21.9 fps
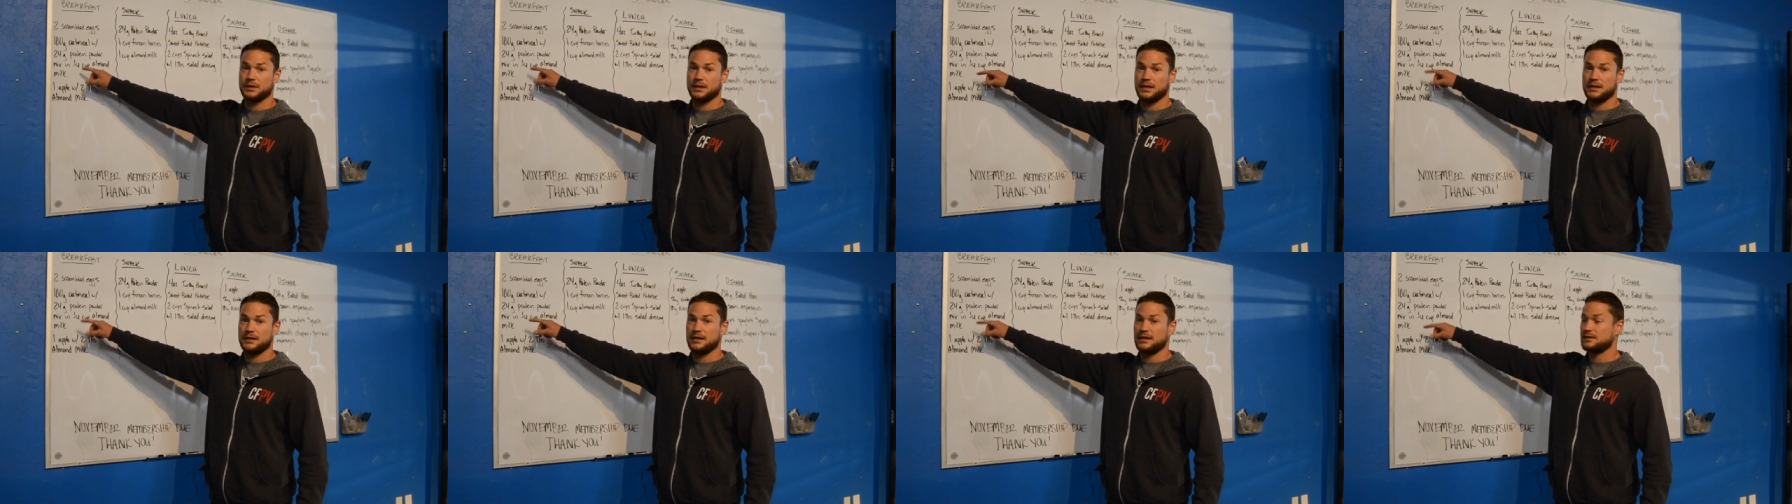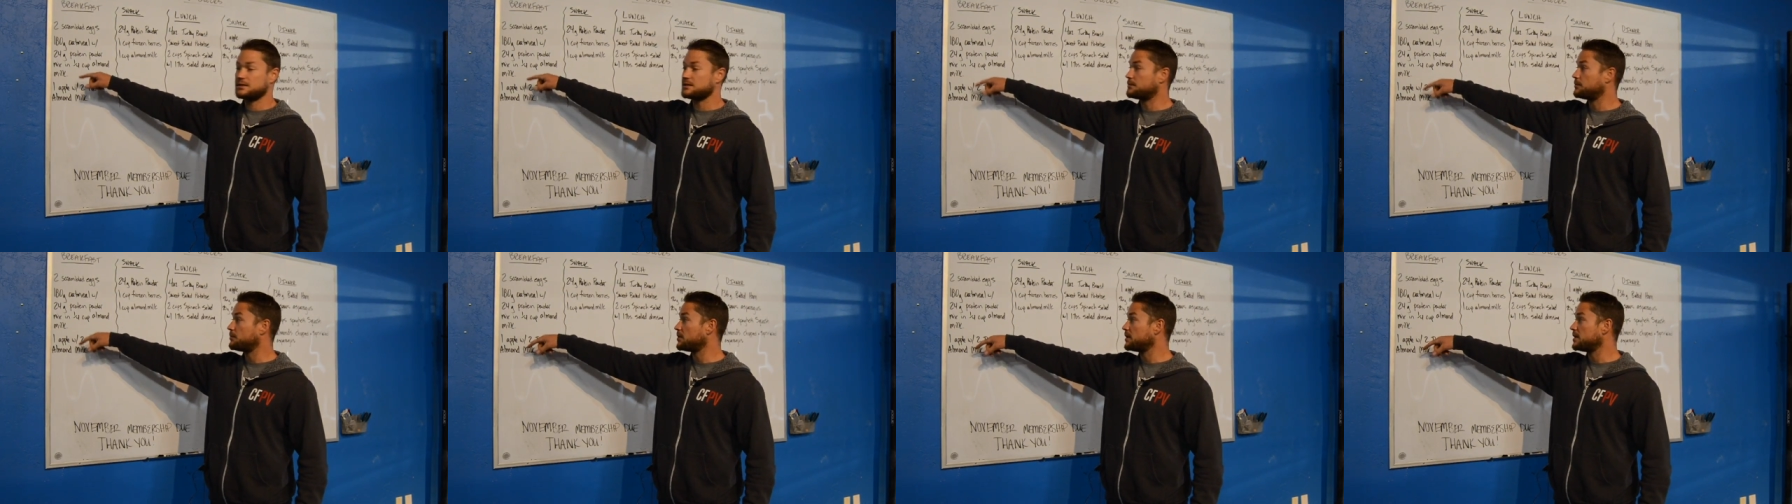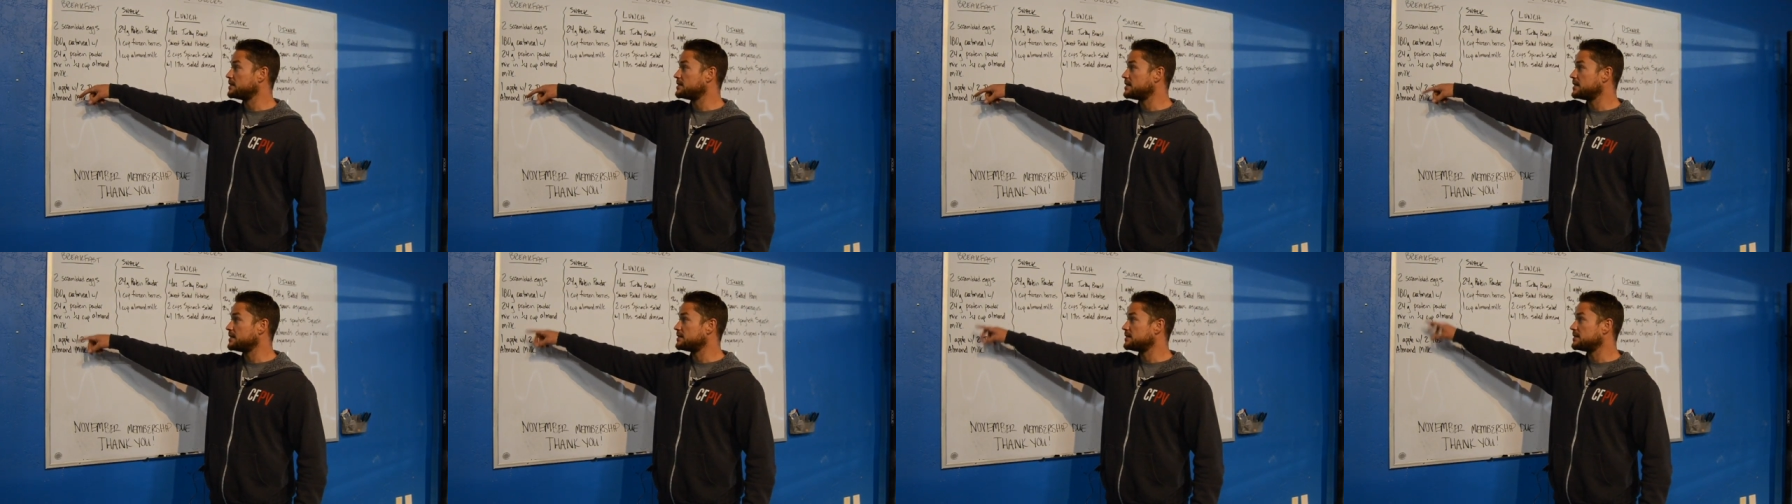and that's a
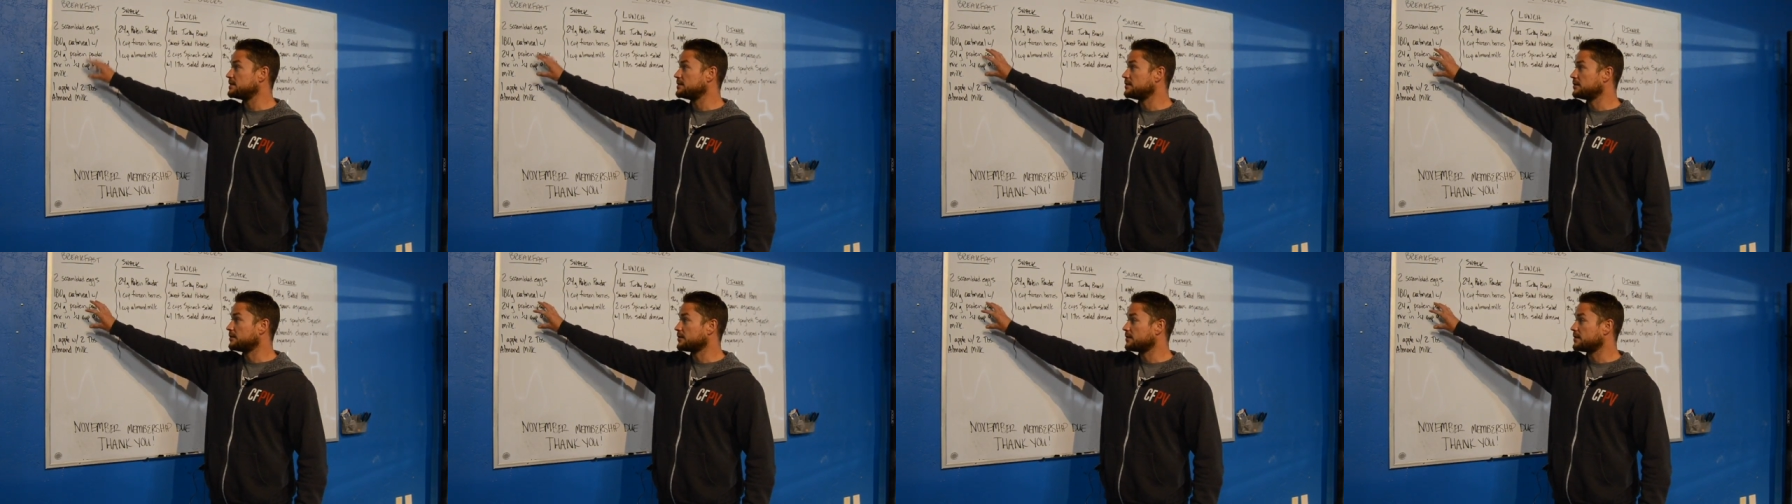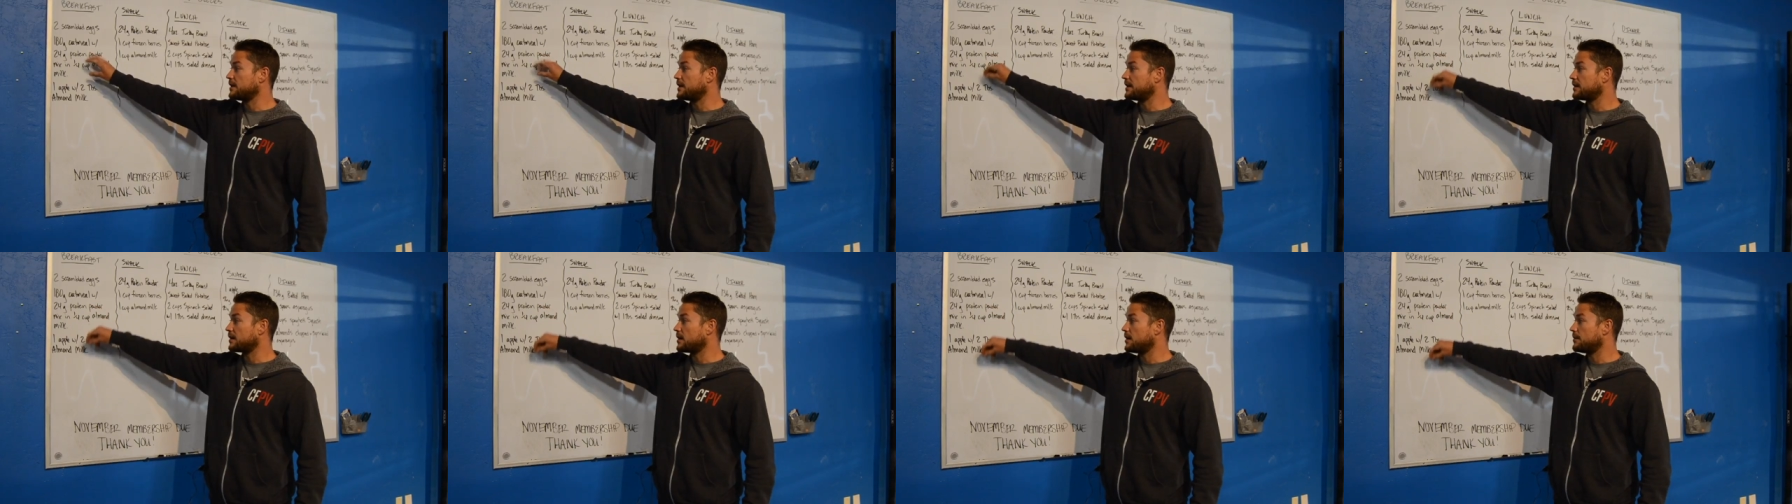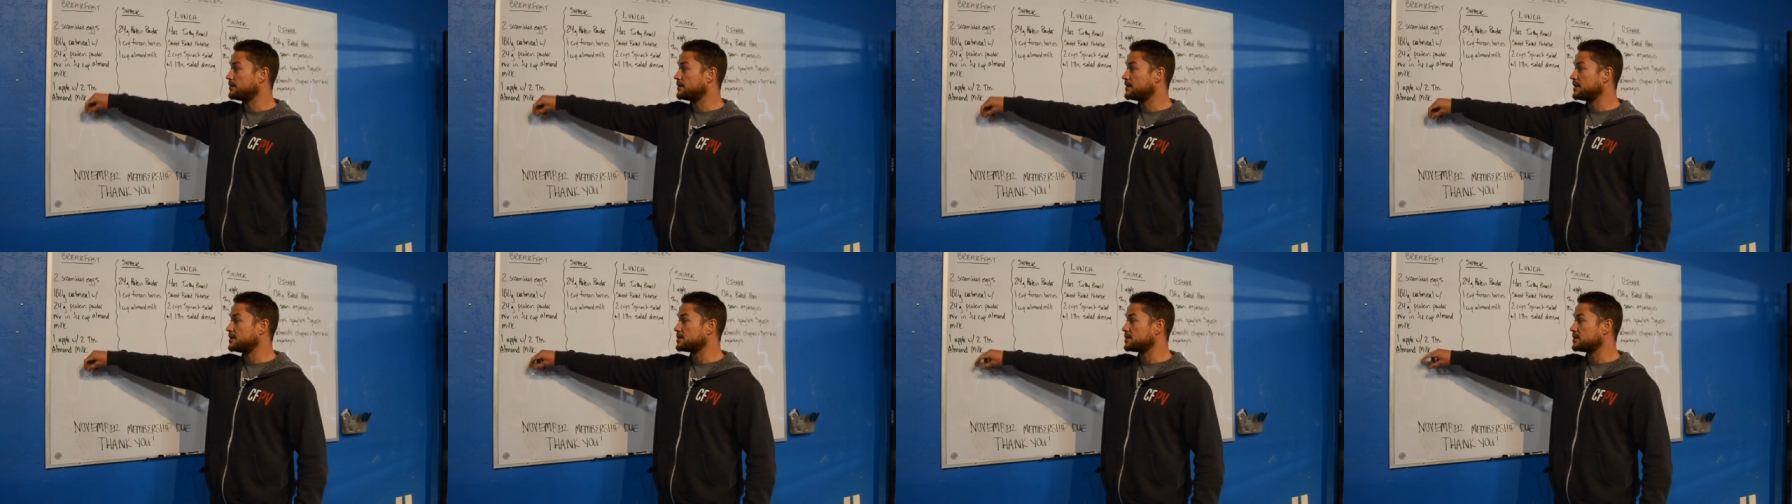pretty tasty little thing,
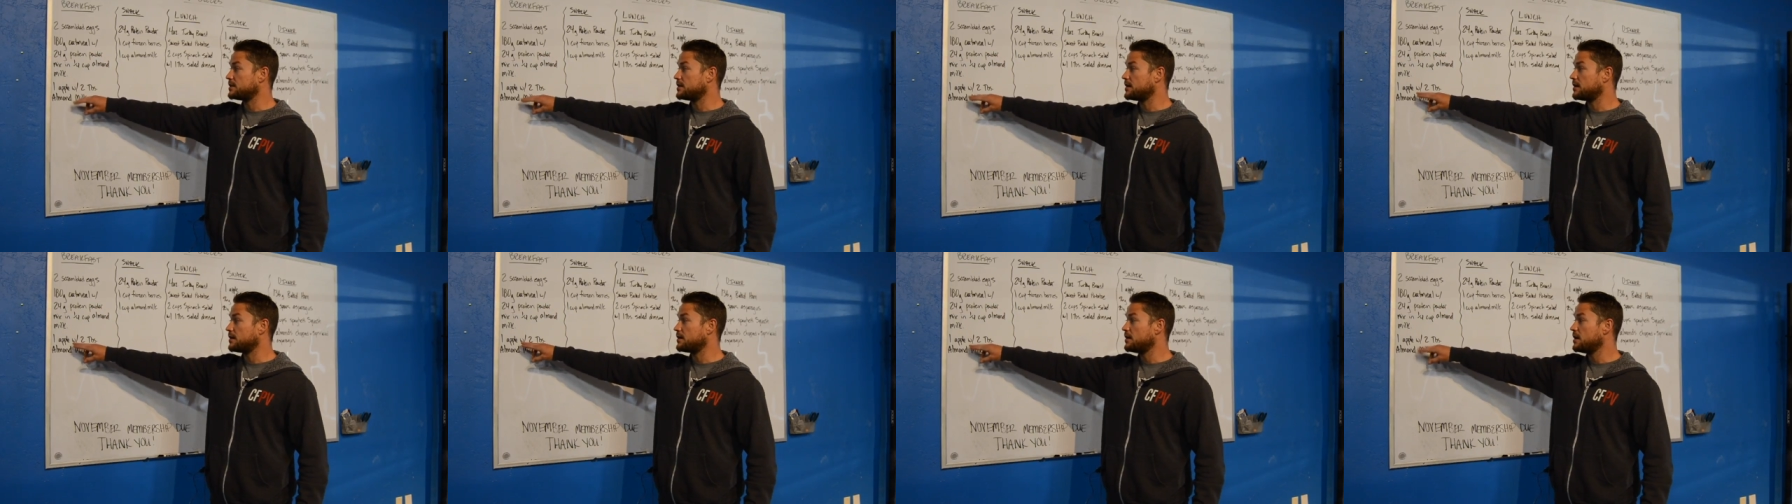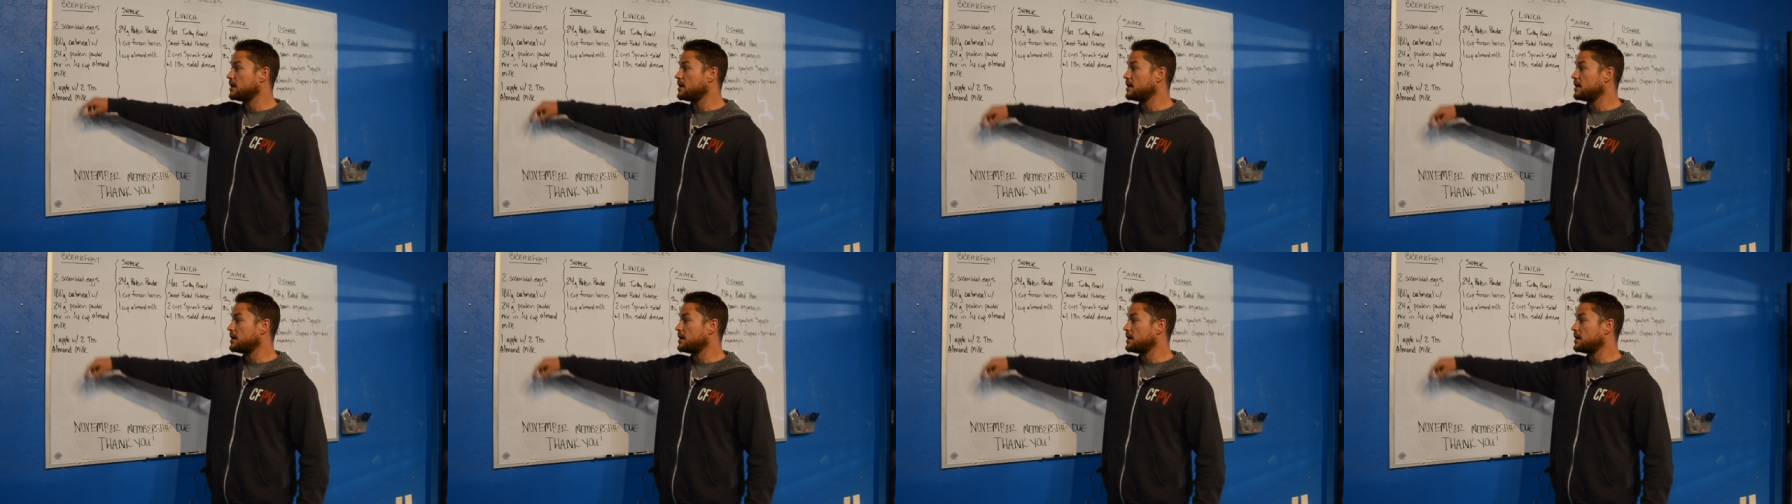combination there.